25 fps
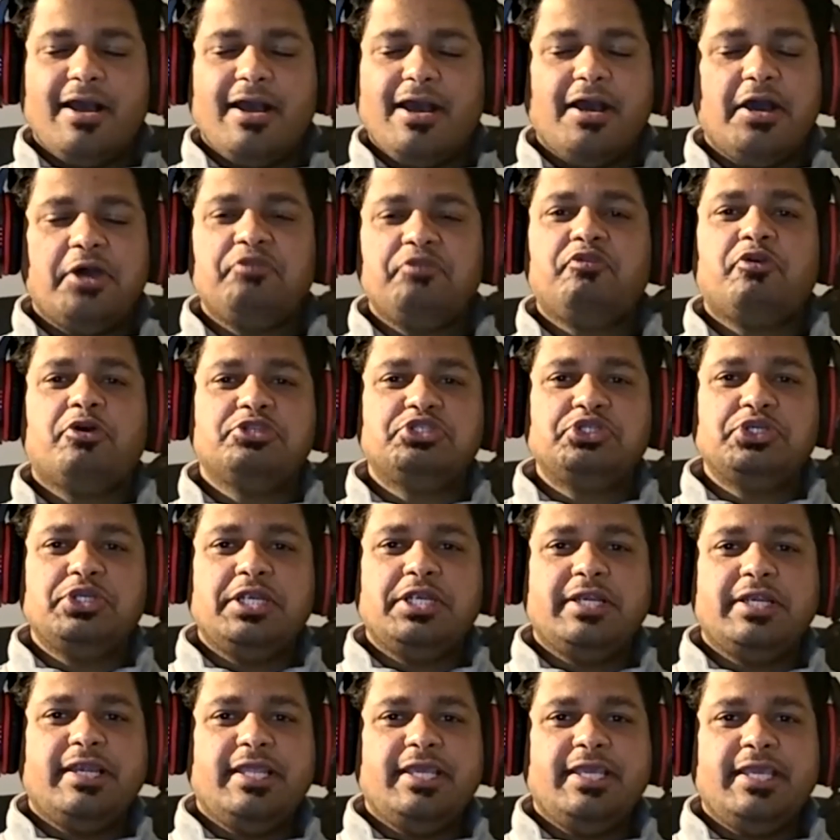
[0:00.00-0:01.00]

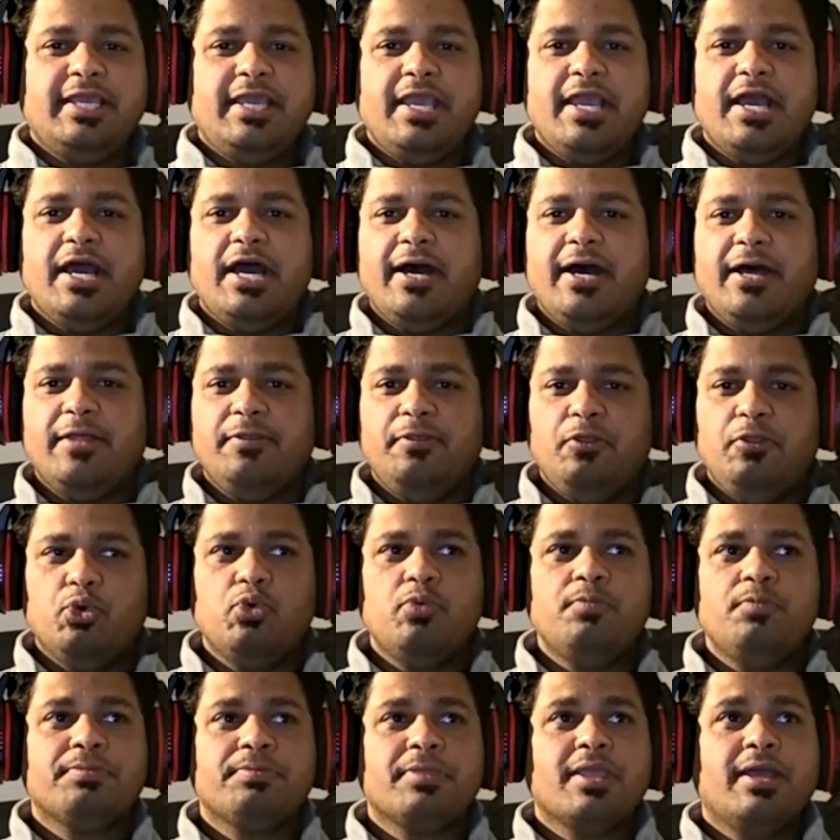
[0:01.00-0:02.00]
Unfortunately,
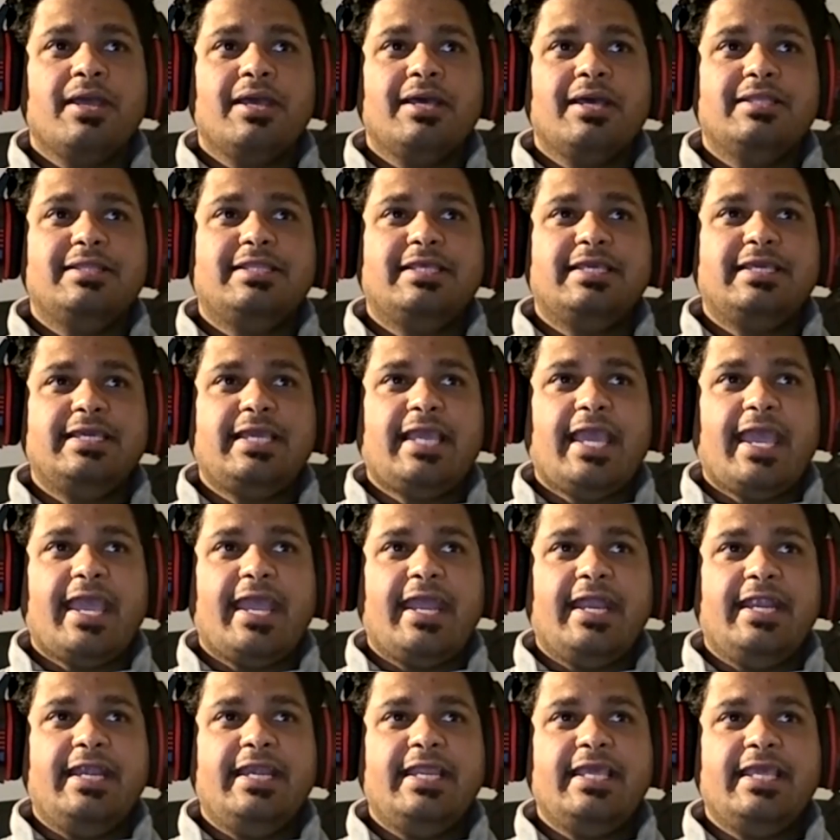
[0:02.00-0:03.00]
no. The
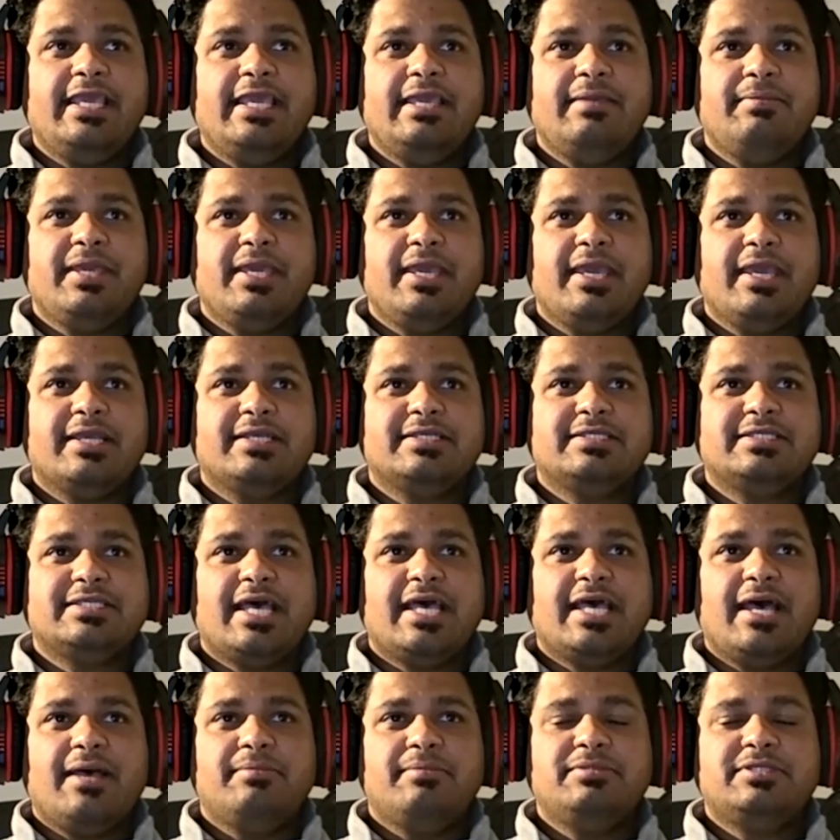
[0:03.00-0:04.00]
NDEB
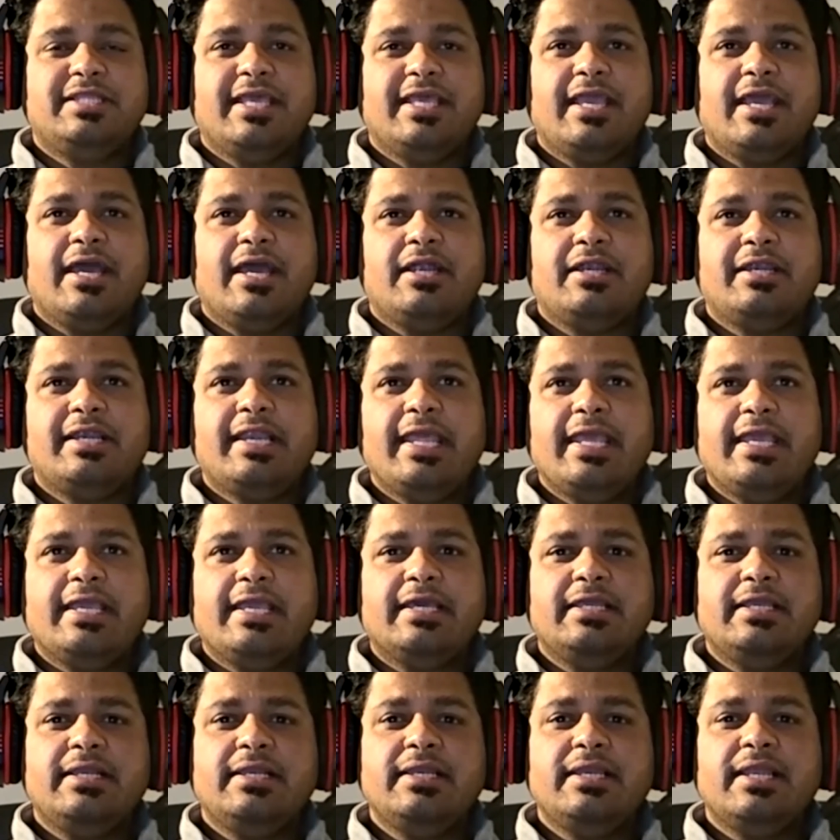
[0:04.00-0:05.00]
exams, they are
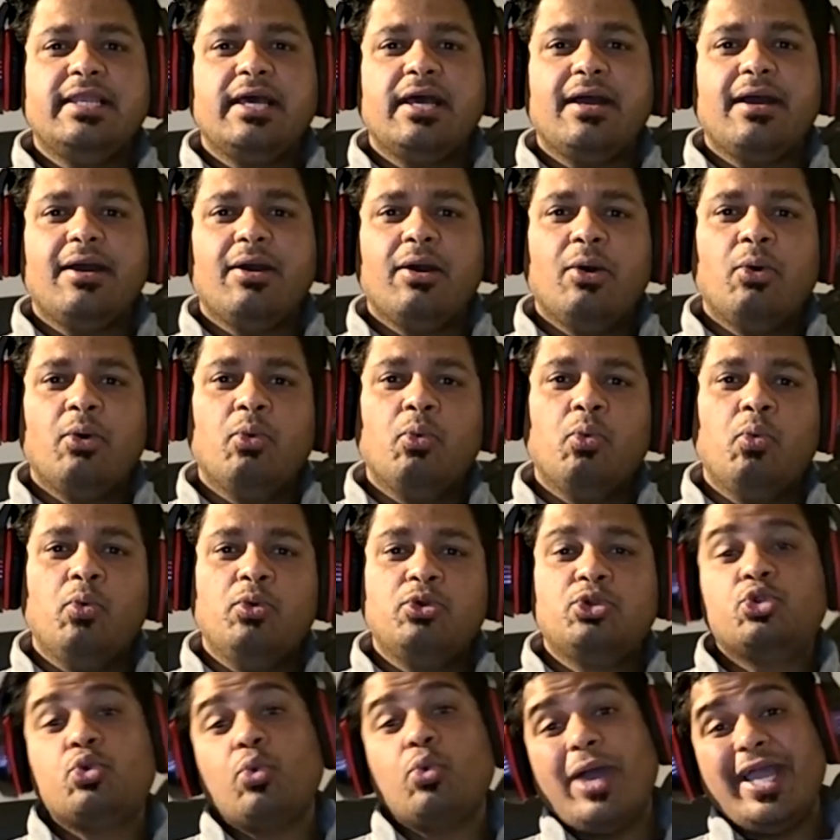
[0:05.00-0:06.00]
taken
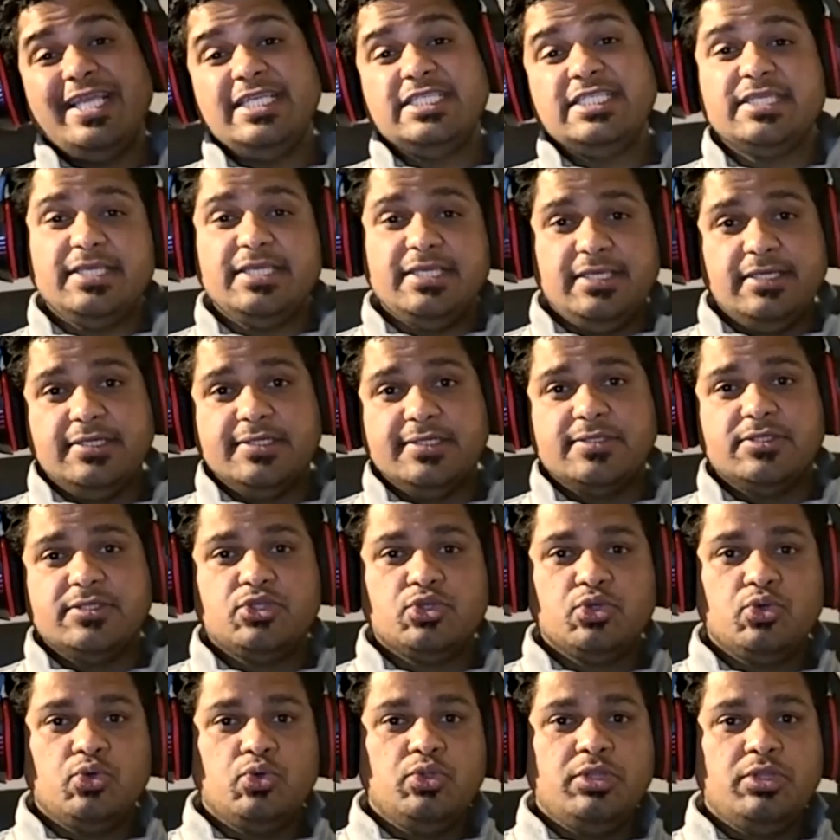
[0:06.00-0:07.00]
twice a year.
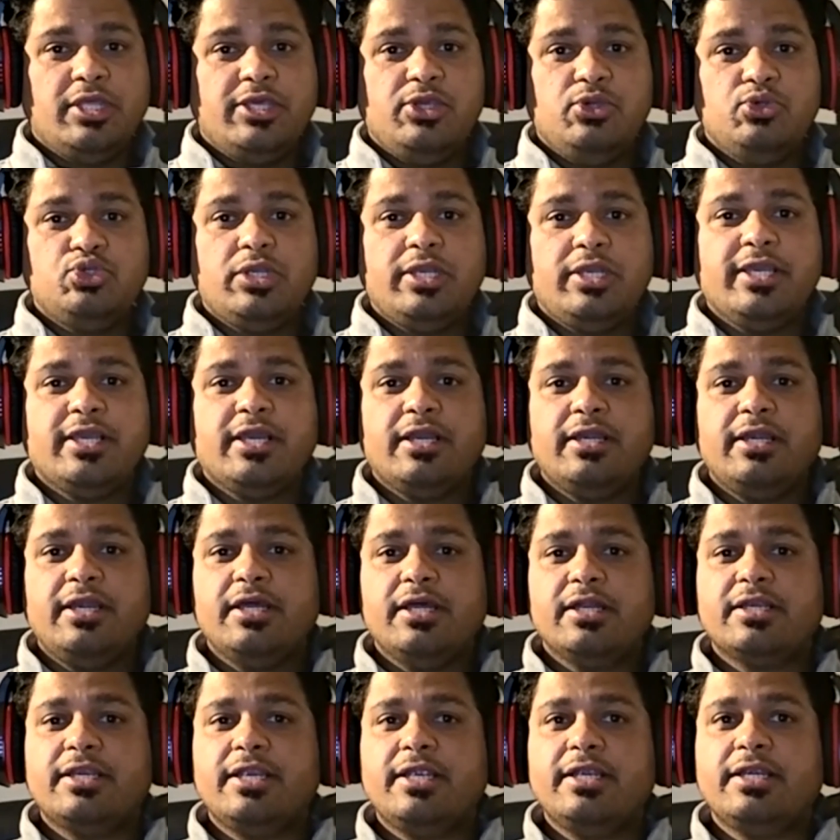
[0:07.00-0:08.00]
So they usually
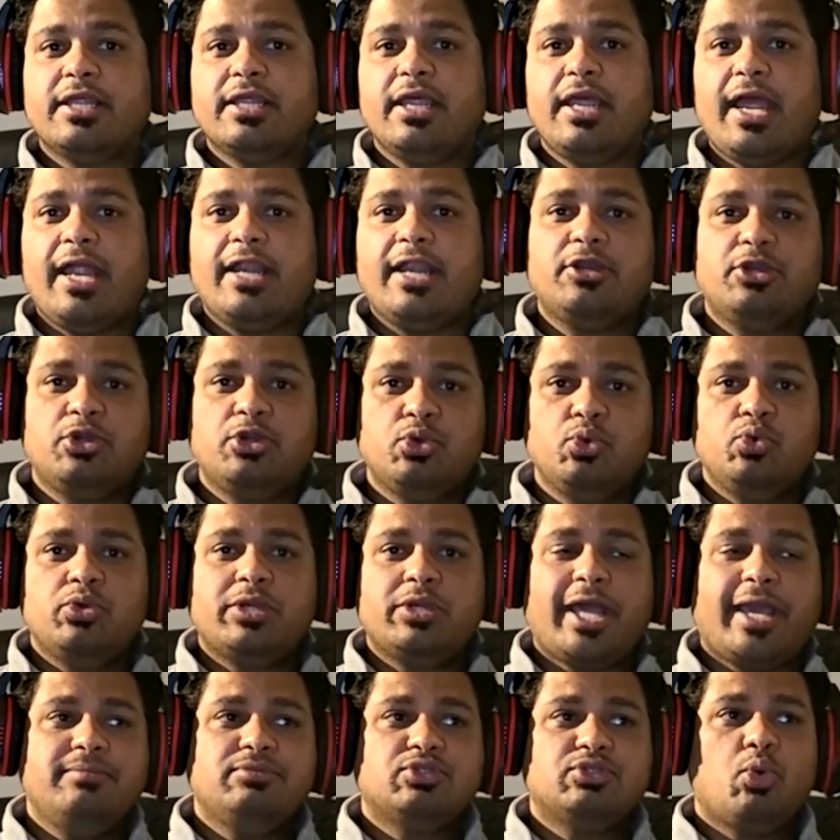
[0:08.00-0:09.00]
conduct it at two
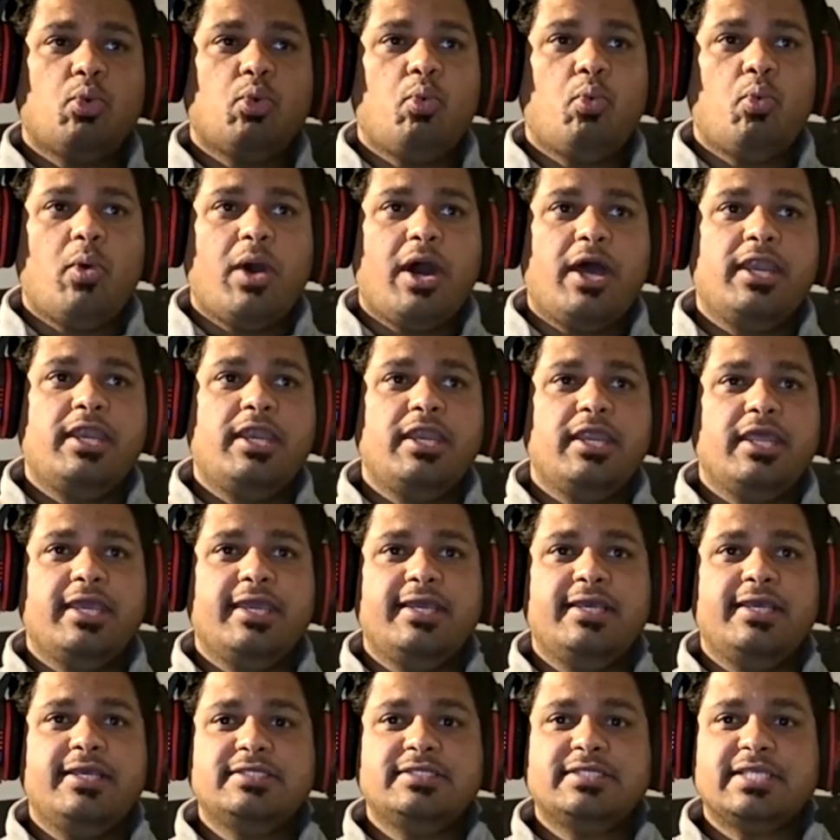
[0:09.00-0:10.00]
times. One
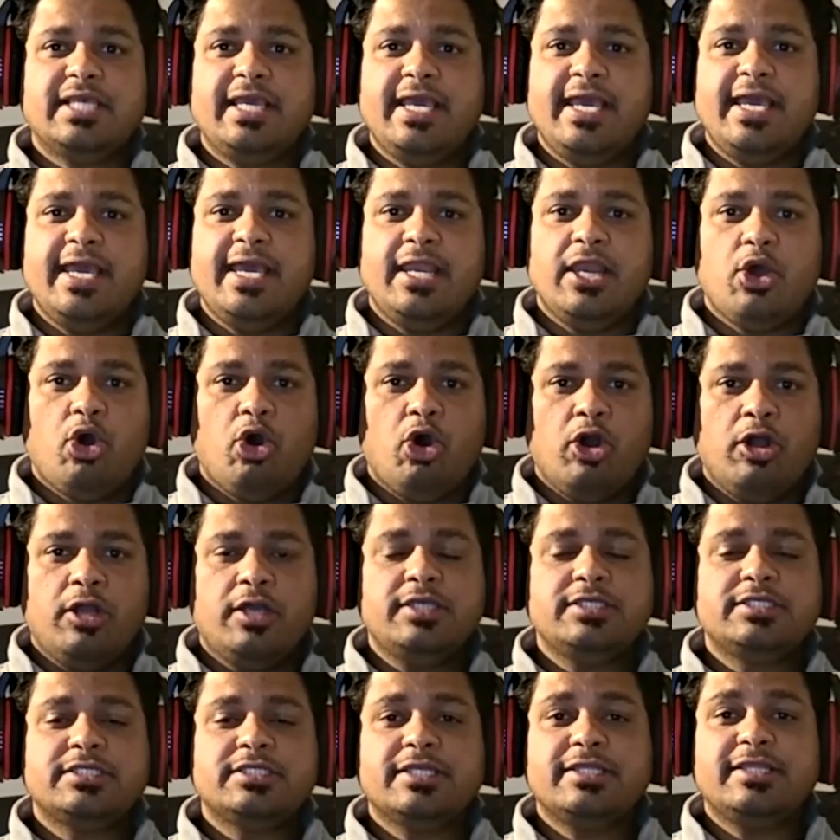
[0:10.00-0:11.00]
is in
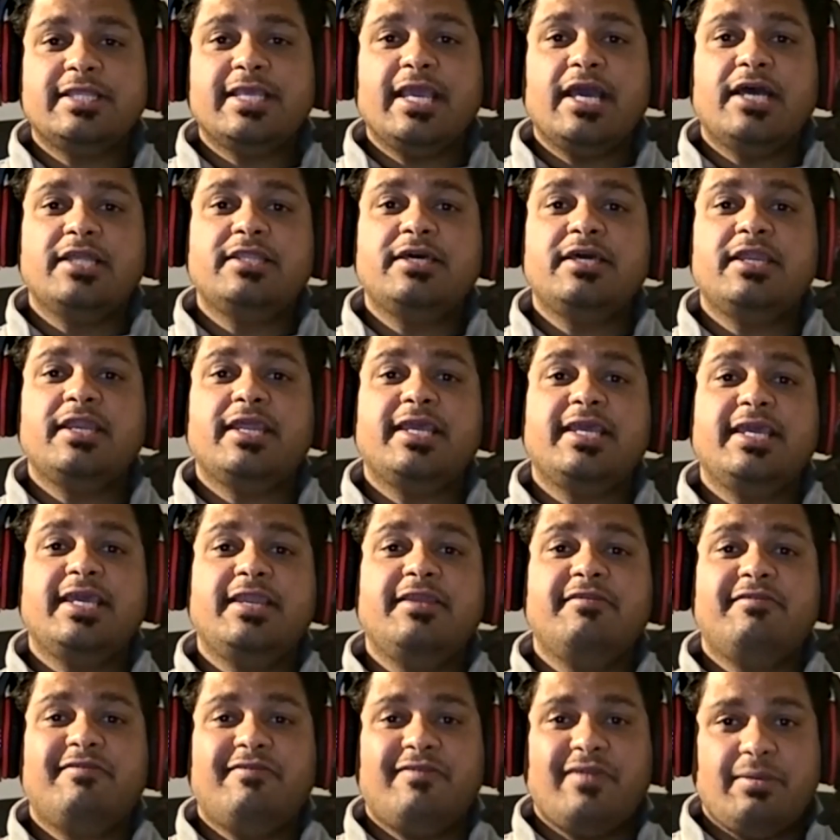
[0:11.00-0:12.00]
August, the other
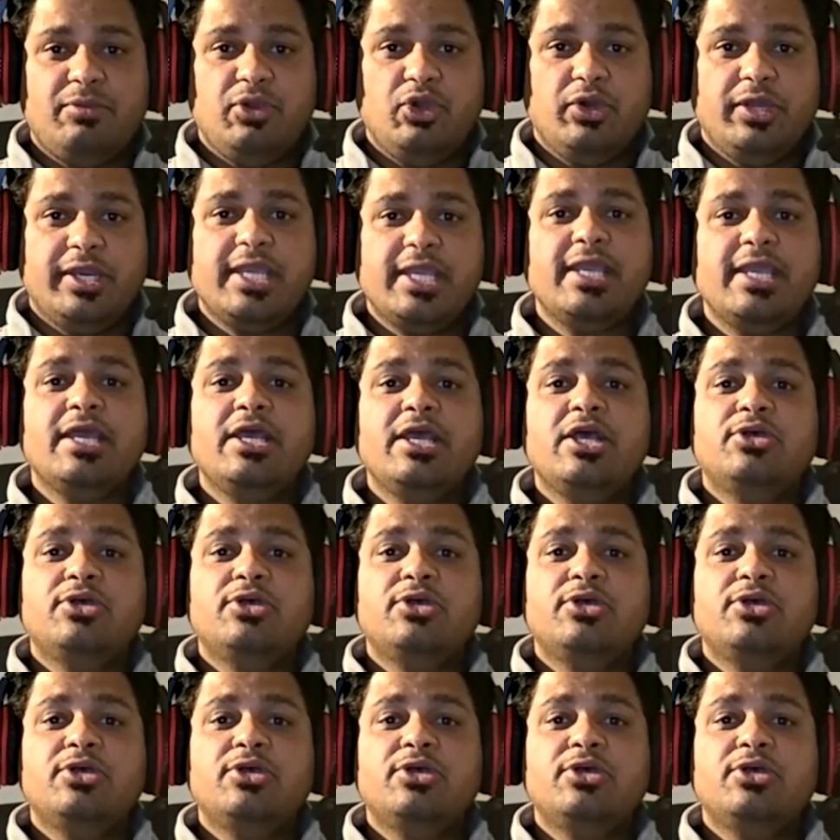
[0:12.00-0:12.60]
in February.